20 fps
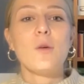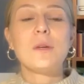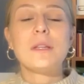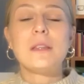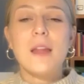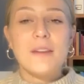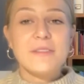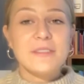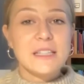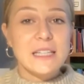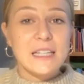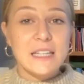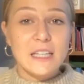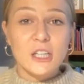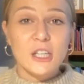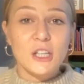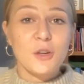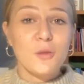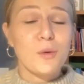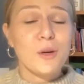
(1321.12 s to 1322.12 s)
would love to
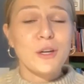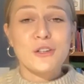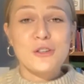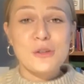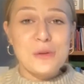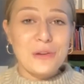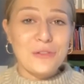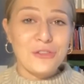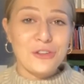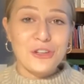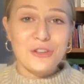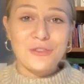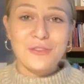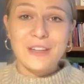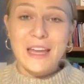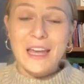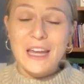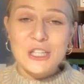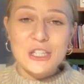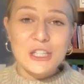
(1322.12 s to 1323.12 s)
hear what you're doing for your
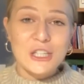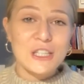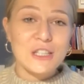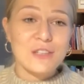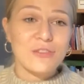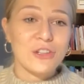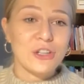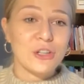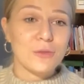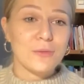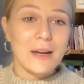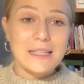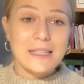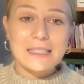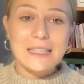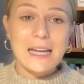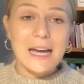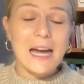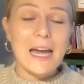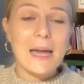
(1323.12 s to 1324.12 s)
vacations, for your
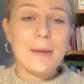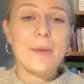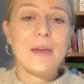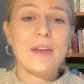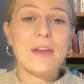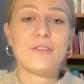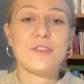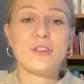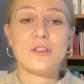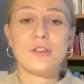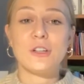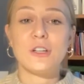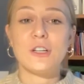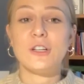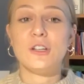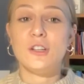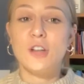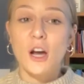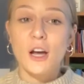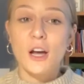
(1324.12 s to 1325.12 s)
rest time. If you're
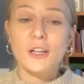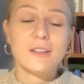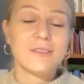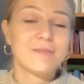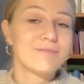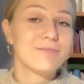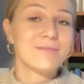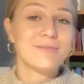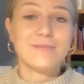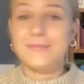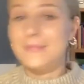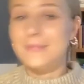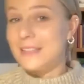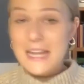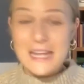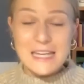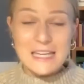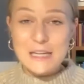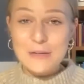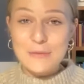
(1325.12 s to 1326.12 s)
not
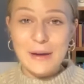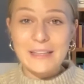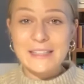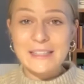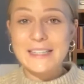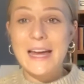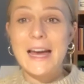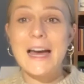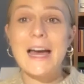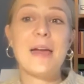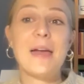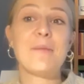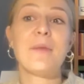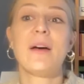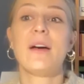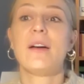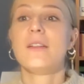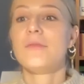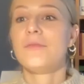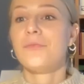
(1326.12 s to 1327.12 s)
taking rest time,
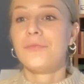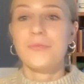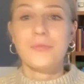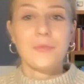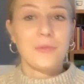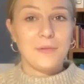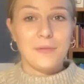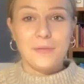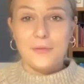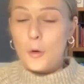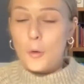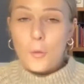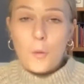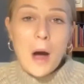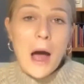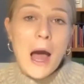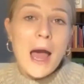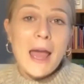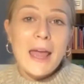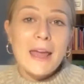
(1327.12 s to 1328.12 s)

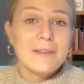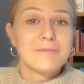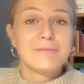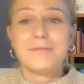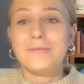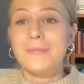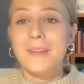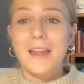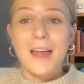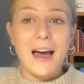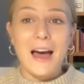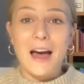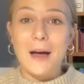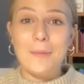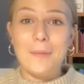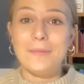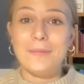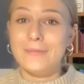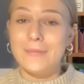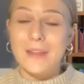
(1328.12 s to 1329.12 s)
why?
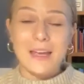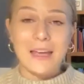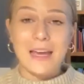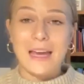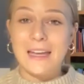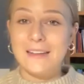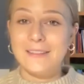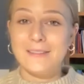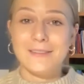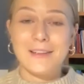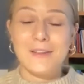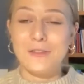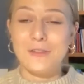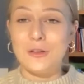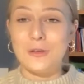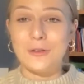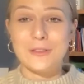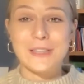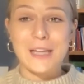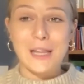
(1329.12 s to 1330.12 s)
Again, if you
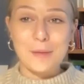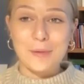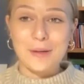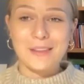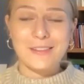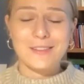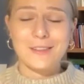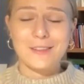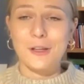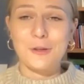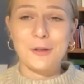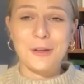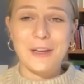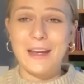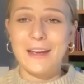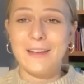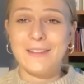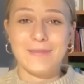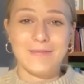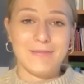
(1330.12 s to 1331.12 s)
don't celebrate this
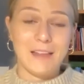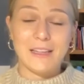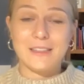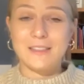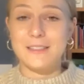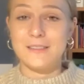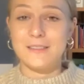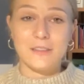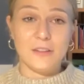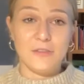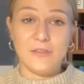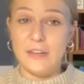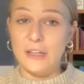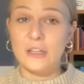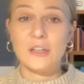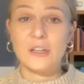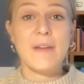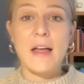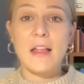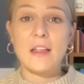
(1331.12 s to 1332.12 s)
holiday, that's a
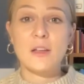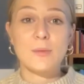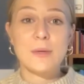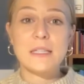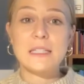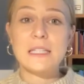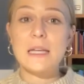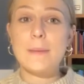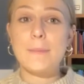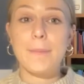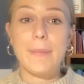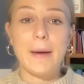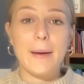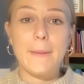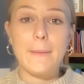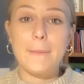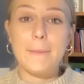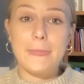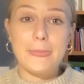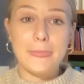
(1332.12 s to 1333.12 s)
very valid reason,
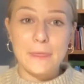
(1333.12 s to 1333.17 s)
but